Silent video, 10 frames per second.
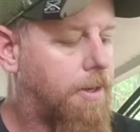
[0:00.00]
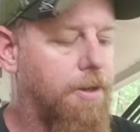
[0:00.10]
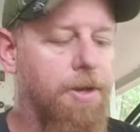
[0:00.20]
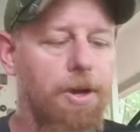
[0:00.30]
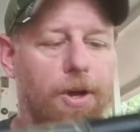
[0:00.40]

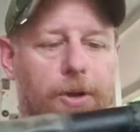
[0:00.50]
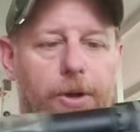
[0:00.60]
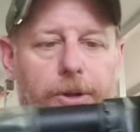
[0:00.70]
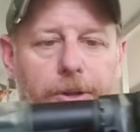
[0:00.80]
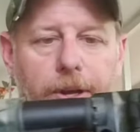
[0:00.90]
the other
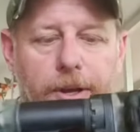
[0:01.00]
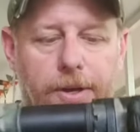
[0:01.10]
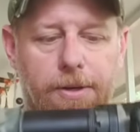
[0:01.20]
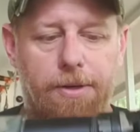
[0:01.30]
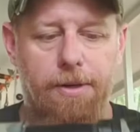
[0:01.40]
good thing
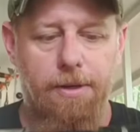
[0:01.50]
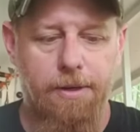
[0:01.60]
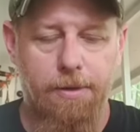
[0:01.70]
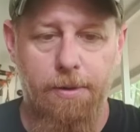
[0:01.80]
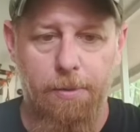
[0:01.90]
is,
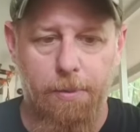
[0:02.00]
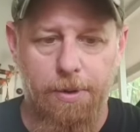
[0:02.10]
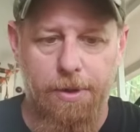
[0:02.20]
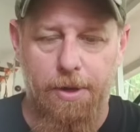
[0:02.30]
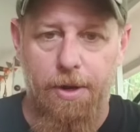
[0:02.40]

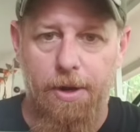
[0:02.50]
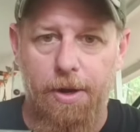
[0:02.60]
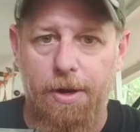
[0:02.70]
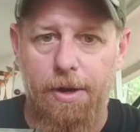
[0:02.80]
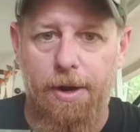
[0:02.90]
with
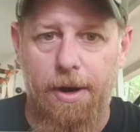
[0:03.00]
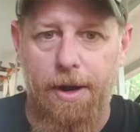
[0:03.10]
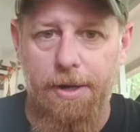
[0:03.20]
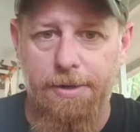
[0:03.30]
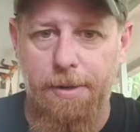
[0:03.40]
the
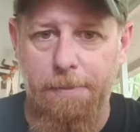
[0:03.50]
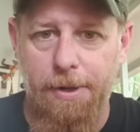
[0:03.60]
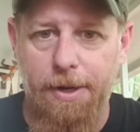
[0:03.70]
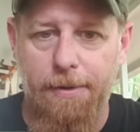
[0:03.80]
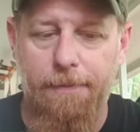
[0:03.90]
Knights end
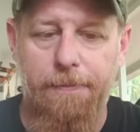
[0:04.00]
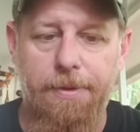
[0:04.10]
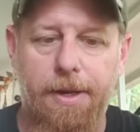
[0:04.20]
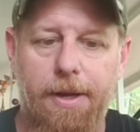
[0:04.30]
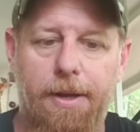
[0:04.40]
plate
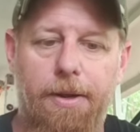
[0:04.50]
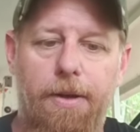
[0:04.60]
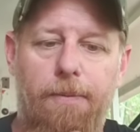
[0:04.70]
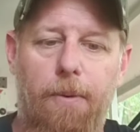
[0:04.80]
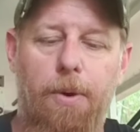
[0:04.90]
and
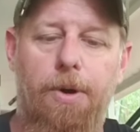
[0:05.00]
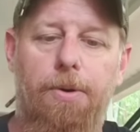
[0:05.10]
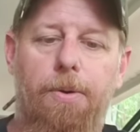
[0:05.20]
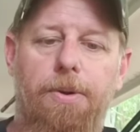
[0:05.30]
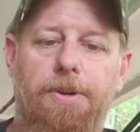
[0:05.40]
the Forward
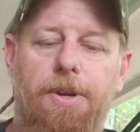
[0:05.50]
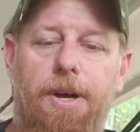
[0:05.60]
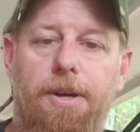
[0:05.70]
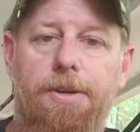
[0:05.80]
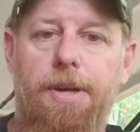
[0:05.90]
Control
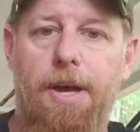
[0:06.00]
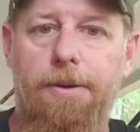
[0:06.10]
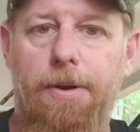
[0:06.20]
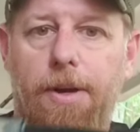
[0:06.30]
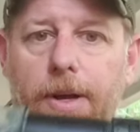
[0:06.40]
Designs
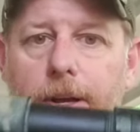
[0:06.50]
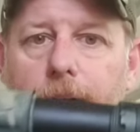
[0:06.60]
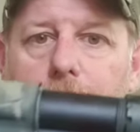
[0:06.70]
castle nut,